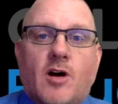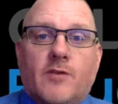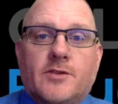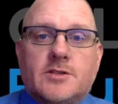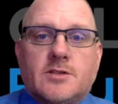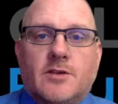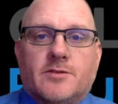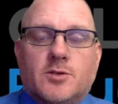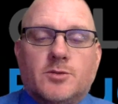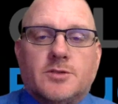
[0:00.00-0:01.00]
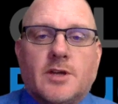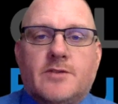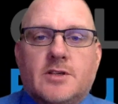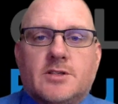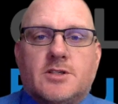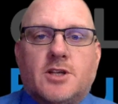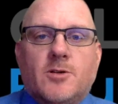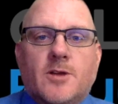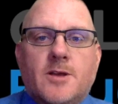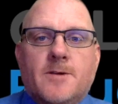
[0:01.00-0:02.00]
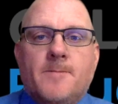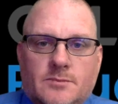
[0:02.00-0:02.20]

Office of School Safety and Security.